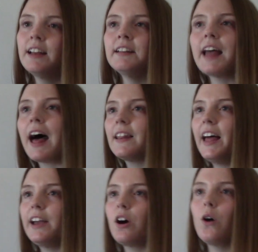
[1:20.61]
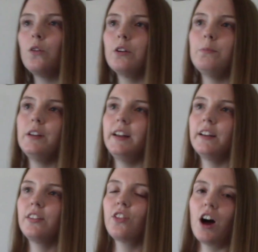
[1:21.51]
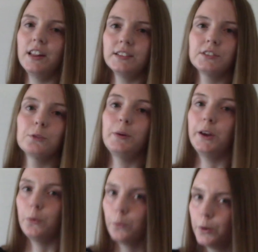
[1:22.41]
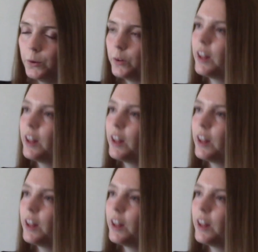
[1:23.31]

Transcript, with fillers: Not like, oh, they're being thoughtless, they're being rude.